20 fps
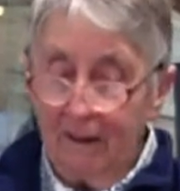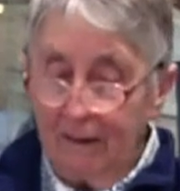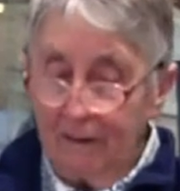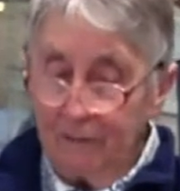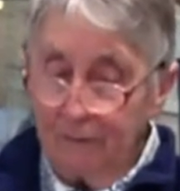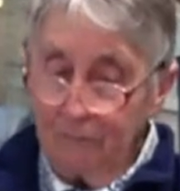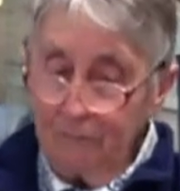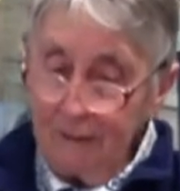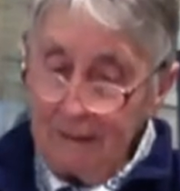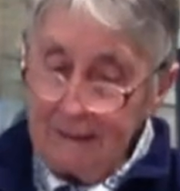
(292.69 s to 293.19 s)

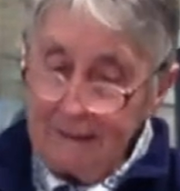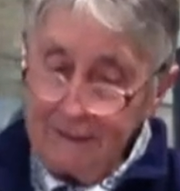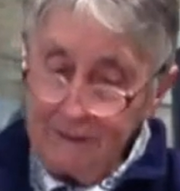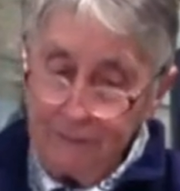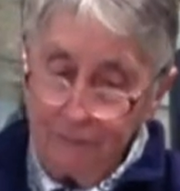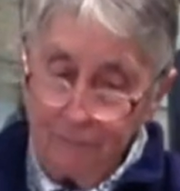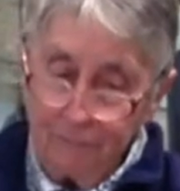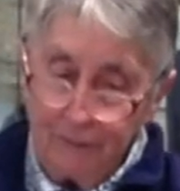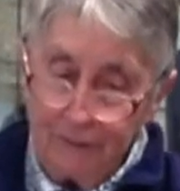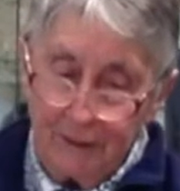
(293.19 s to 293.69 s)
The rest
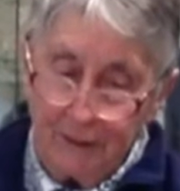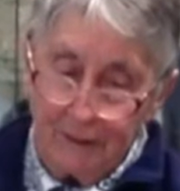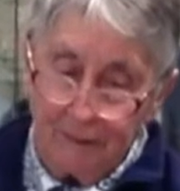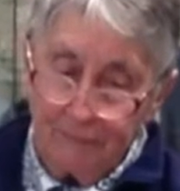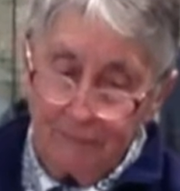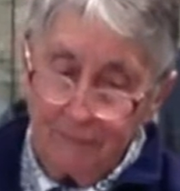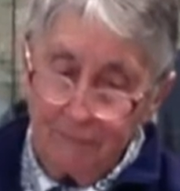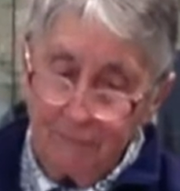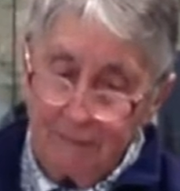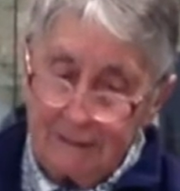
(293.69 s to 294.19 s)
of the
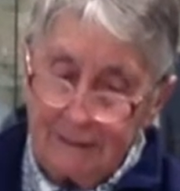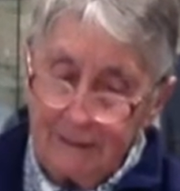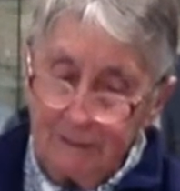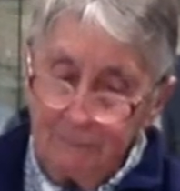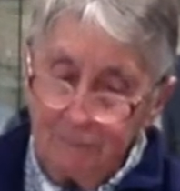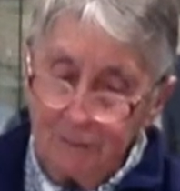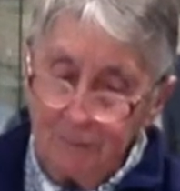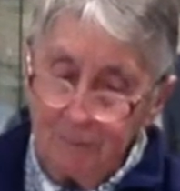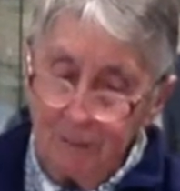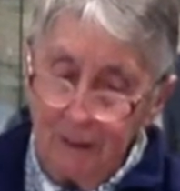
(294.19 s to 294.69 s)

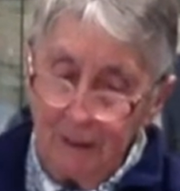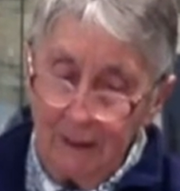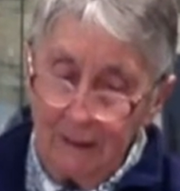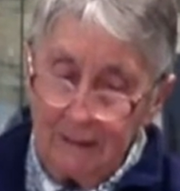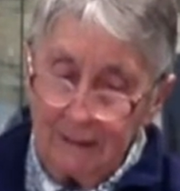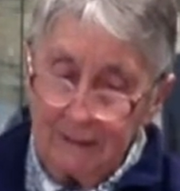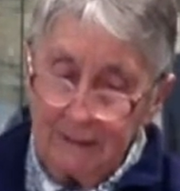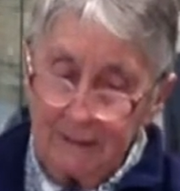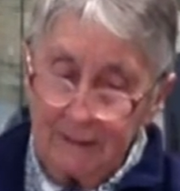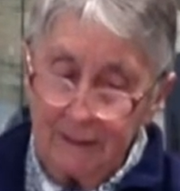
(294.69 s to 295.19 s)

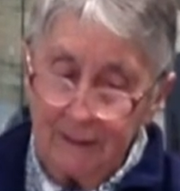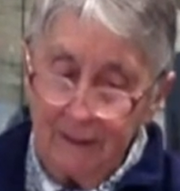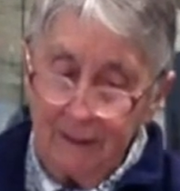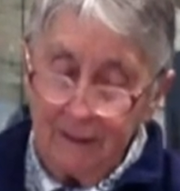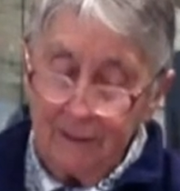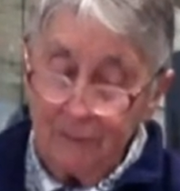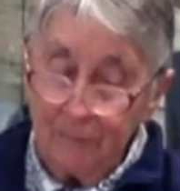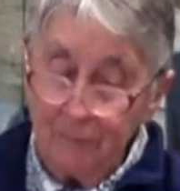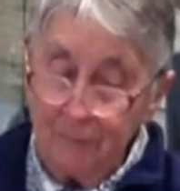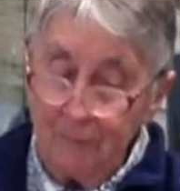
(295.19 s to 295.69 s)
pilots,
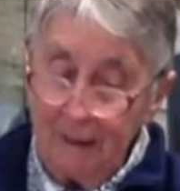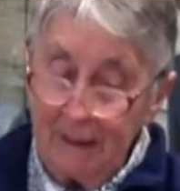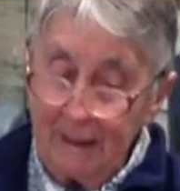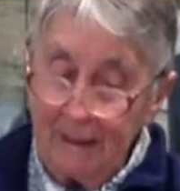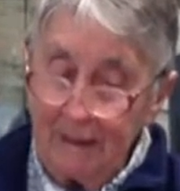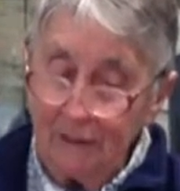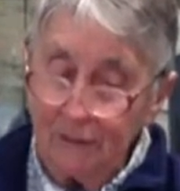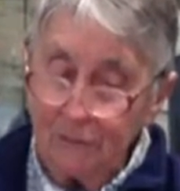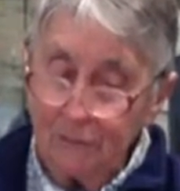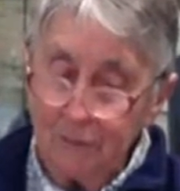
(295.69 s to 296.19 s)
the
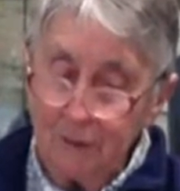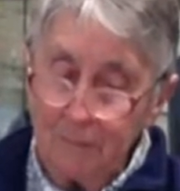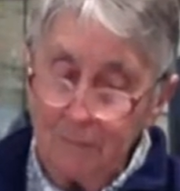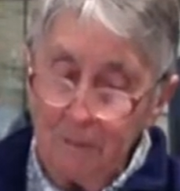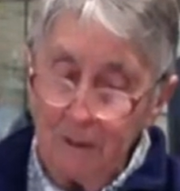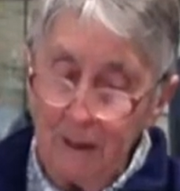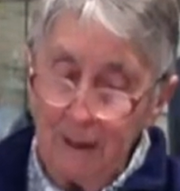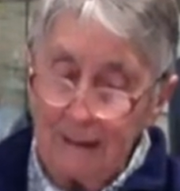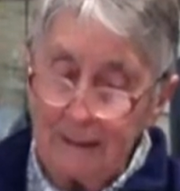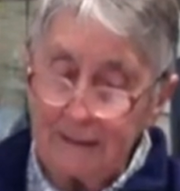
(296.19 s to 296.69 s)
remaining 3
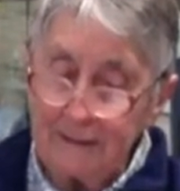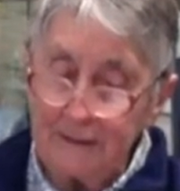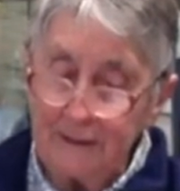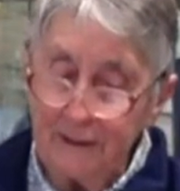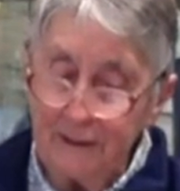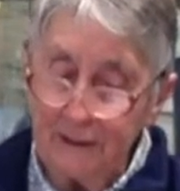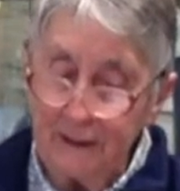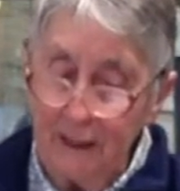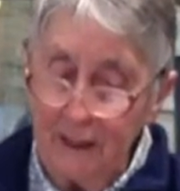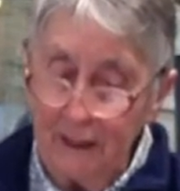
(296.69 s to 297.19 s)
pilots
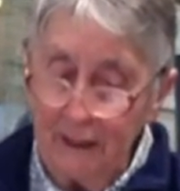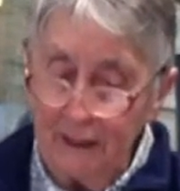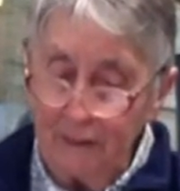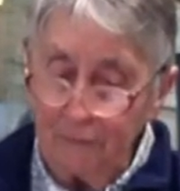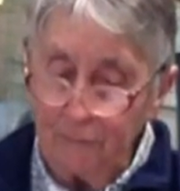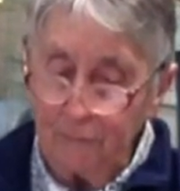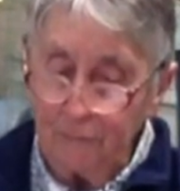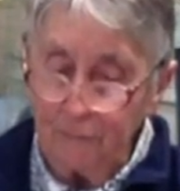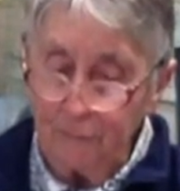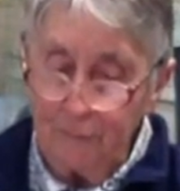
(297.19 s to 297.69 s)
and 9
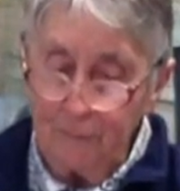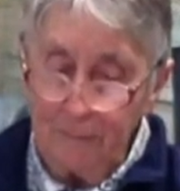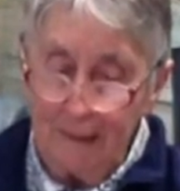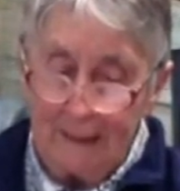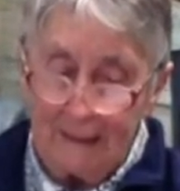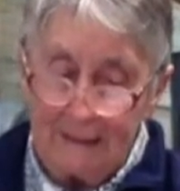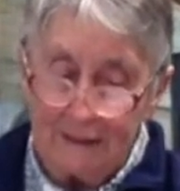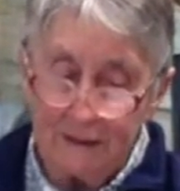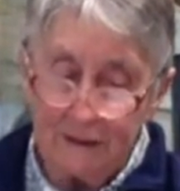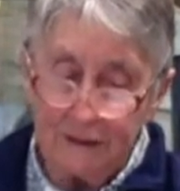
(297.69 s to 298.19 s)
crew,
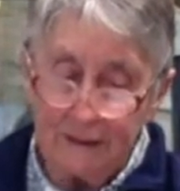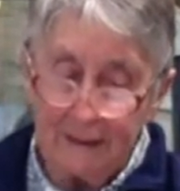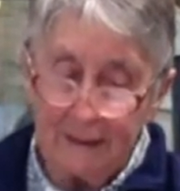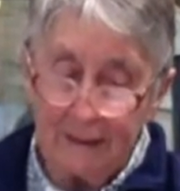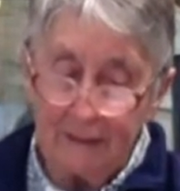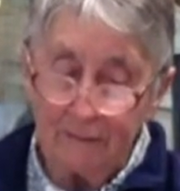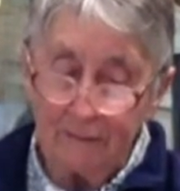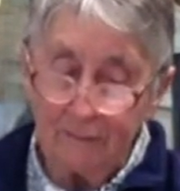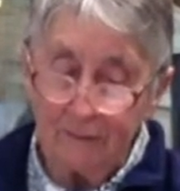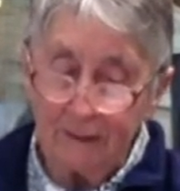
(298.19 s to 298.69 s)
managed to
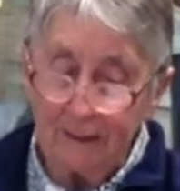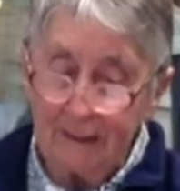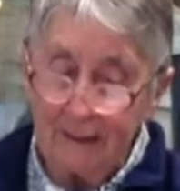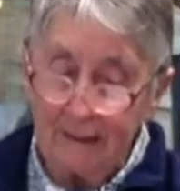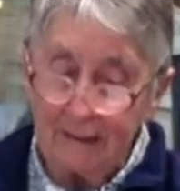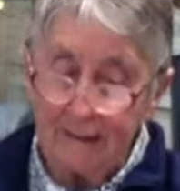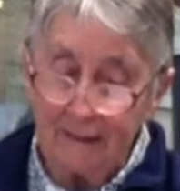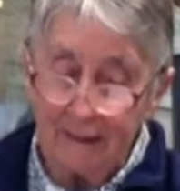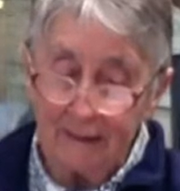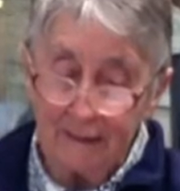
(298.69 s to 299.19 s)

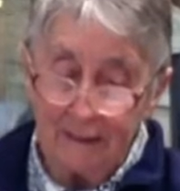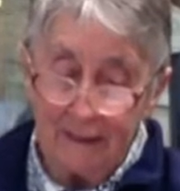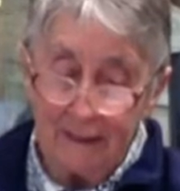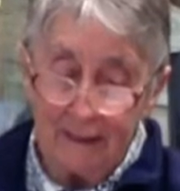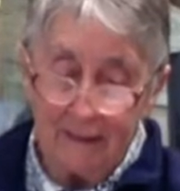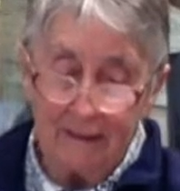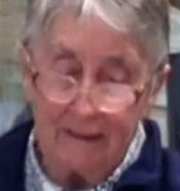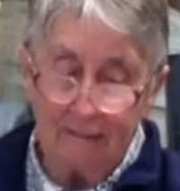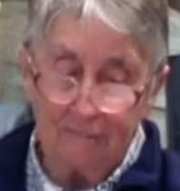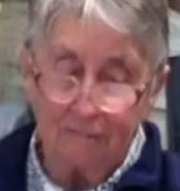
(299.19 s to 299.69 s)
get
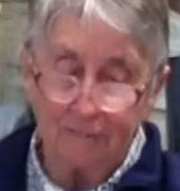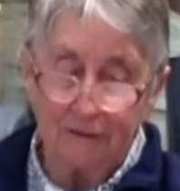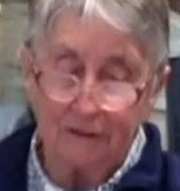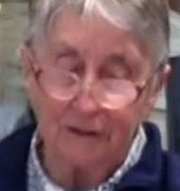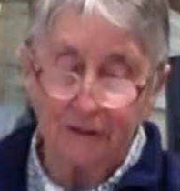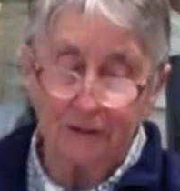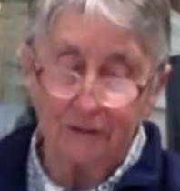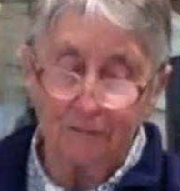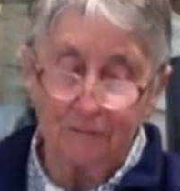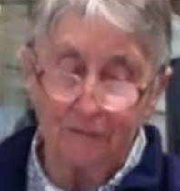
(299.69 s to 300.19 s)
clear of the
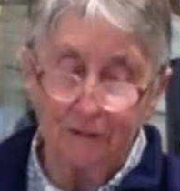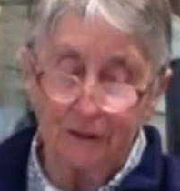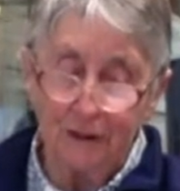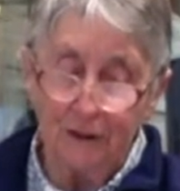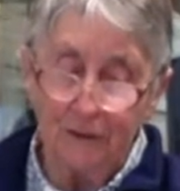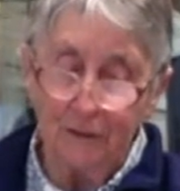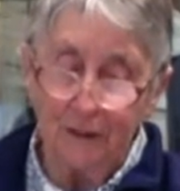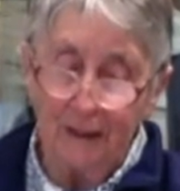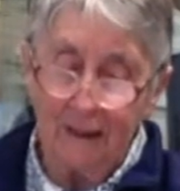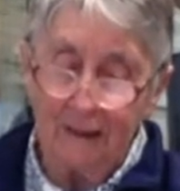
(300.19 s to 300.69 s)
surf
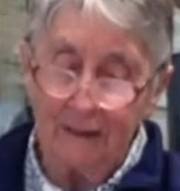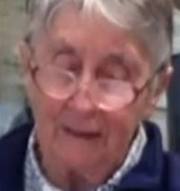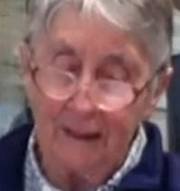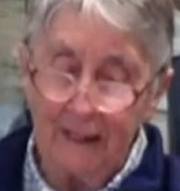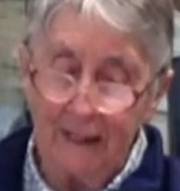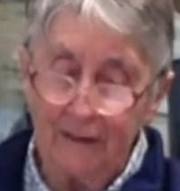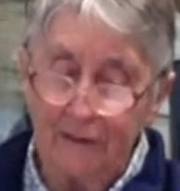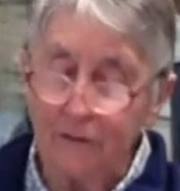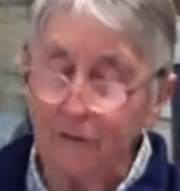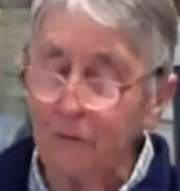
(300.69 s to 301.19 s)
zone and
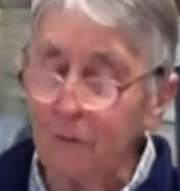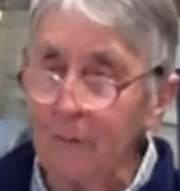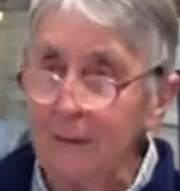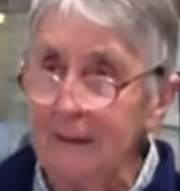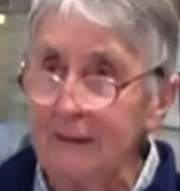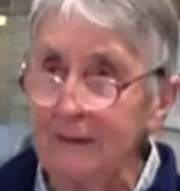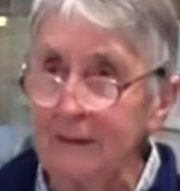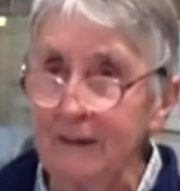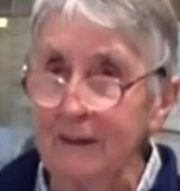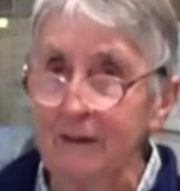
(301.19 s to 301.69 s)
land at
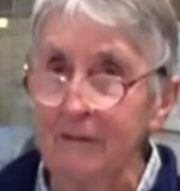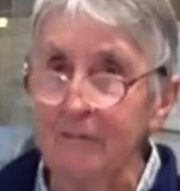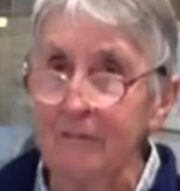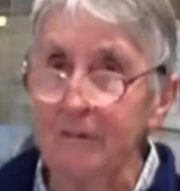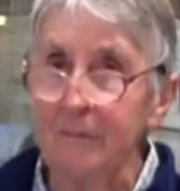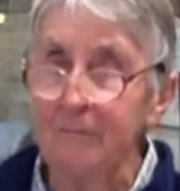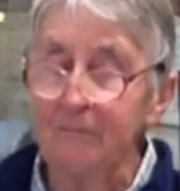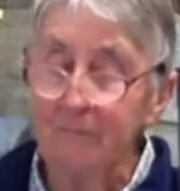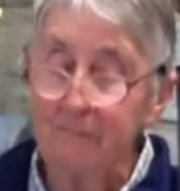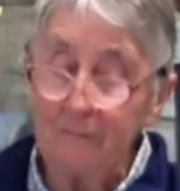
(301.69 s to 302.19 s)
Queenscliff.
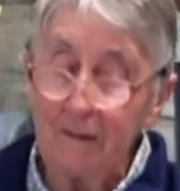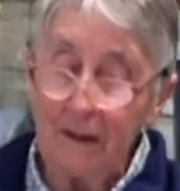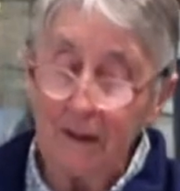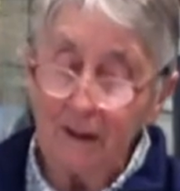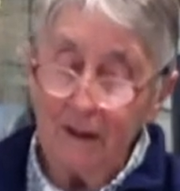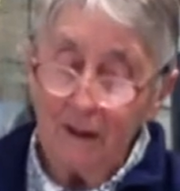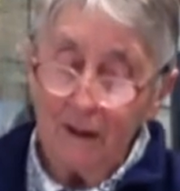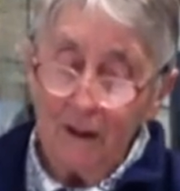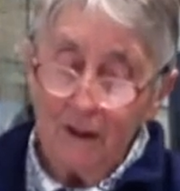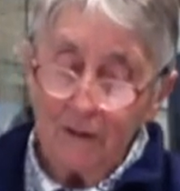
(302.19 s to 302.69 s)

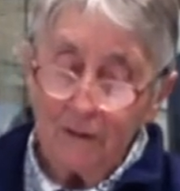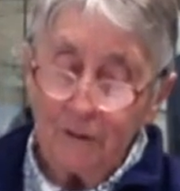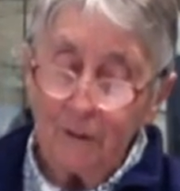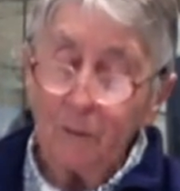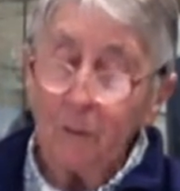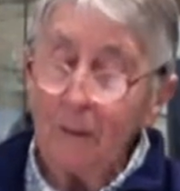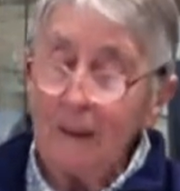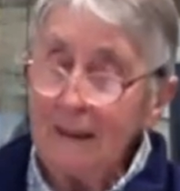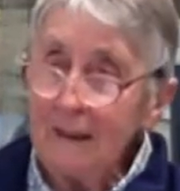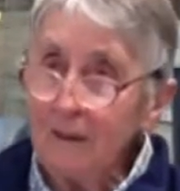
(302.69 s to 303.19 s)
The
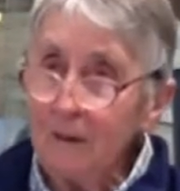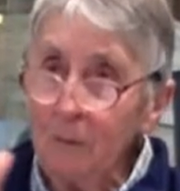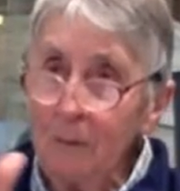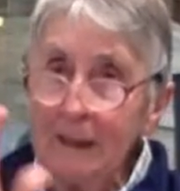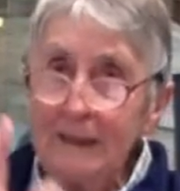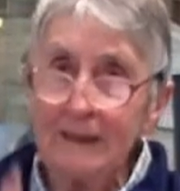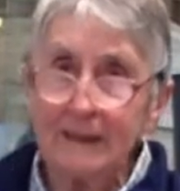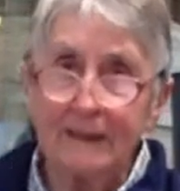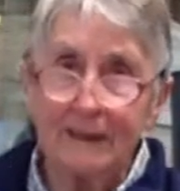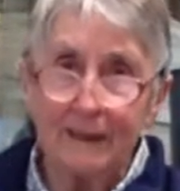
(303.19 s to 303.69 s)

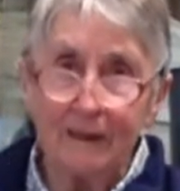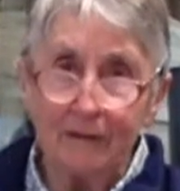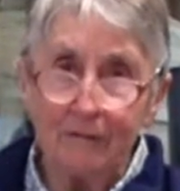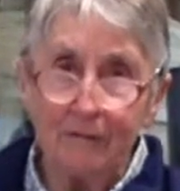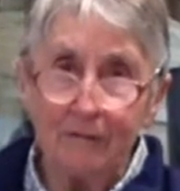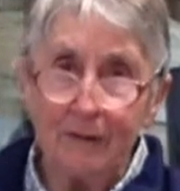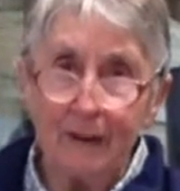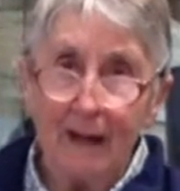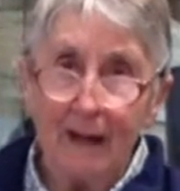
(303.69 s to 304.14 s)
Queenscliff